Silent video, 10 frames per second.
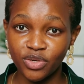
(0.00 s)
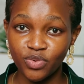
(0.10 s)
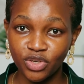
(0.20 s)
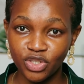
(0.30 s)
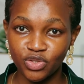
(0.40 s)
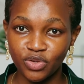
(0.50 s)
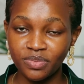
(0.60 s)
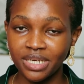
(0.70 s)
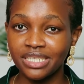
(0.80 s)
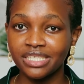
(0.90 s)
the
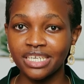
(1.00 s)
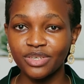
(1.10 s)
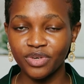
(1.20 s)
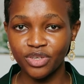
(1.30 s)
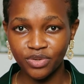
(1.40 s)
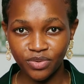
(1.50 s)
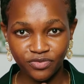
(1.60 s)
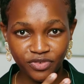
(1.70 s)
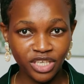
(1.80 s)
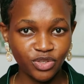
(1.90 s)
washroom, instead, when you
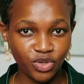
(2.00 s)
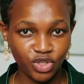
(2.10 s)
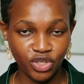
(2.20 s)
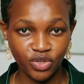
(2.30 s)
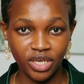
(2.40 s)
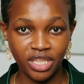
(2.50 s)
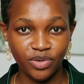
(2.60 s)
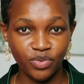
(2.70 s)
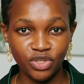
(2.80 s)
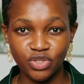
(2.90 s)
finish what you're doing in
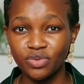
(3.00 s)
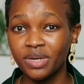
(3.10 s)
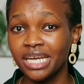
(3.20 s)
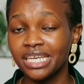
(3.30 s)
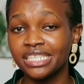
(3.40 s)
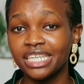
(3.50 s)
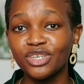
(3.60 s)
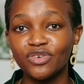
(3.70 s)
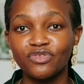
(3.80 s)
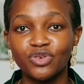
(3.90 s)
the washroom,
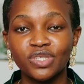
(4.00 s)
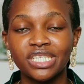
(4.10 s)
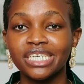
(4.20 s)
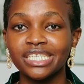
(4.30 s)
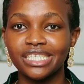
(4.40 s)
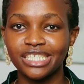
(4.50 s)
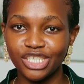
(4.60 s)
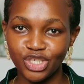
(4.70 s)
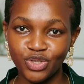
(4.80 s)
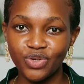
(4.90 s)
instead of using
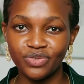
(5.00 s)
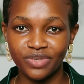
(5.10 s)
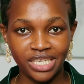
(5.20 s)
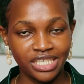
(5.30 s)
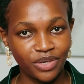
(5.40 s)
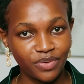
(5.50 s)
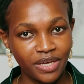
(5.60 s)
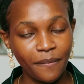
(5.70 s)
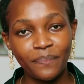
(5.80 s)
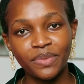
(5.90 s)
tissue right
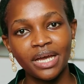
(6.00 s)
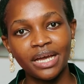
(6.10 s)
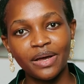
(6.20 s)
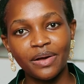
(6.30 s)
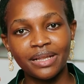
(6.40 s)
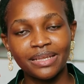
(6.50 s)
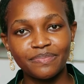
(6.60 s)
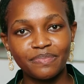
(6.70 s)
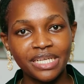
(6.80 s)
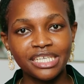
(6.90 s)
away,
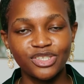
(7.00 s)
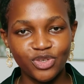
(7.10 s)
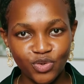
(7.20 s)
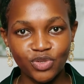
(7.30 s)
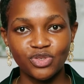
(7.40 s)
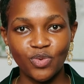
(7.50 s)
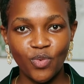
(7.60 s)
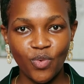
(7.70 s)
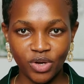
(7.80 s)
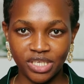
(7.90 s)
please use
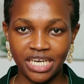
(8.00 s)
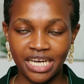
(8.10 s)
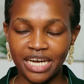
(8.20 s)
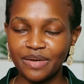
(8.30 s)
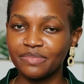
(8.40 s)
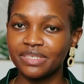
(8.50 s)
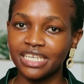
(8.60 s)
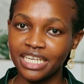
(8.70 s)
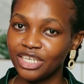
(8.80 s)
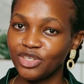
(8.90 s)
water. I'm
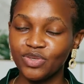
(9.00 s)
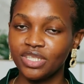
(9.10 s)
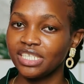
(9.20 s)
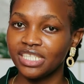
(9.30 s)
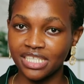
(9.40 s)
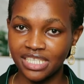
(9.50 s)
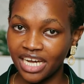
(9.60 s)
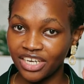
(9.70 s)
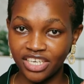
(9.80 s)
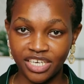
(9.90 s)
telling you, this is
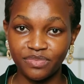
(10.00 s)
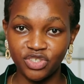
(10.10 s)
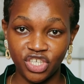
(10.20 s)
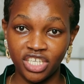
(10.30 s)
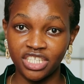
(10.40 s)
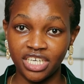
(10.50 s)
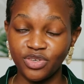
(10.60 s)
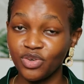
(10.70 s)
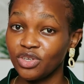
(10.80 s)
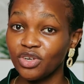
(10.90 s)
a game changer.
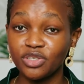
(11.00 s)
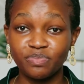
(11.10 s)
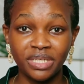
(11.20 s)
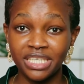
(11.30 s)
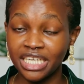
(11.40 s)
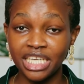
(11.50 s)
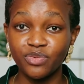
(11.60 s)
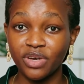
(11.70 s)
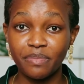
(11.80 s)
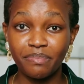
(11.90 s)
You'll not be
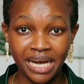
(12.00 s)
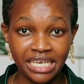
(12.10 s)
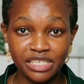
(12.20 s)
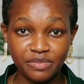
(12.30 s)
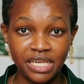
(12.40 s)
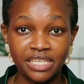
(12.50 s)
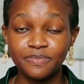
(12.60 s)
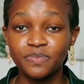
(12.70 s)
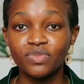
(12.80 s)
dealing with bad smell.